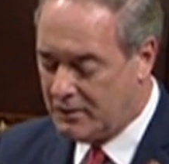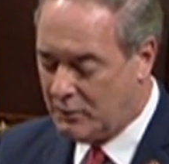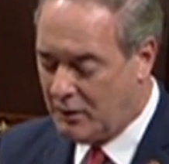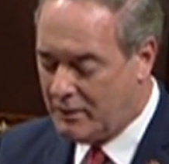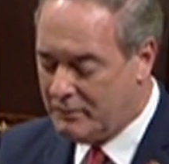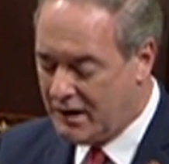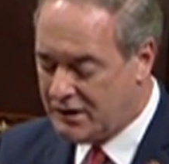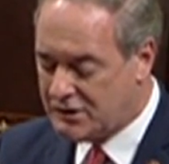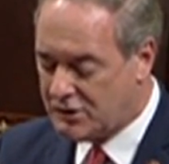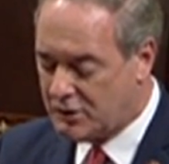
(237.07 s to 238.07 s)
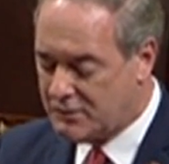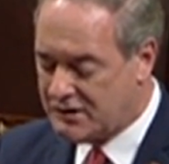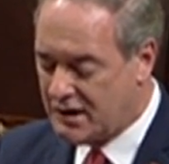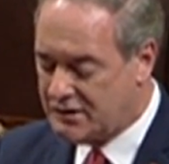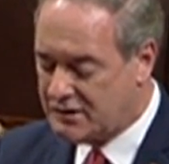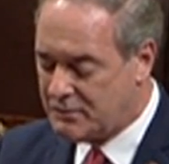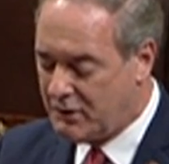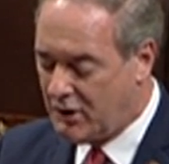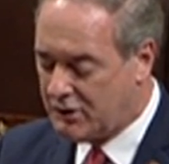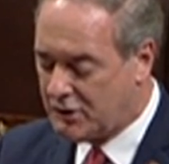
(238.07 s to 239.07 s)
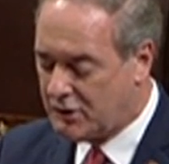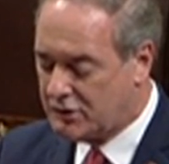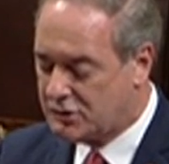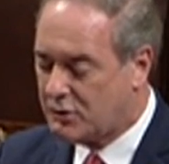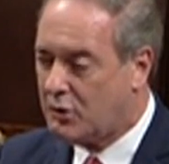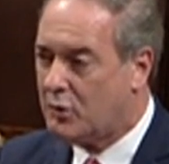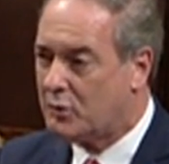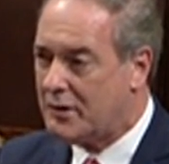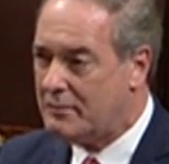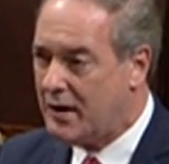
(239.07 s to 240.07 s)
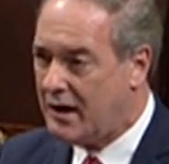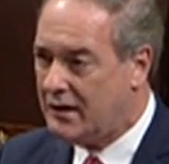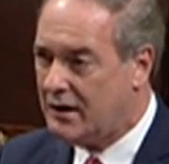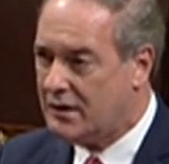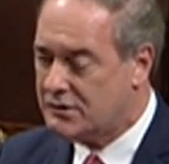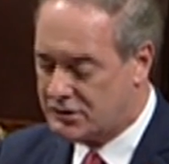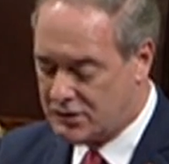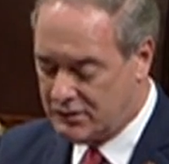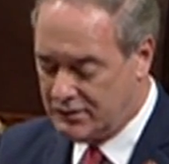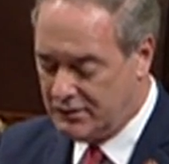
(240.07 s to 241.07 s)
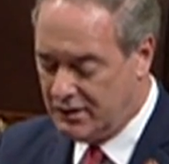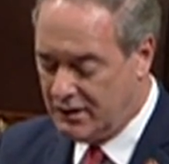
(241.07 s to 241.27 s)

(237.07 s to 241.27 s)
While many circumstances beyond our control remain uncertain,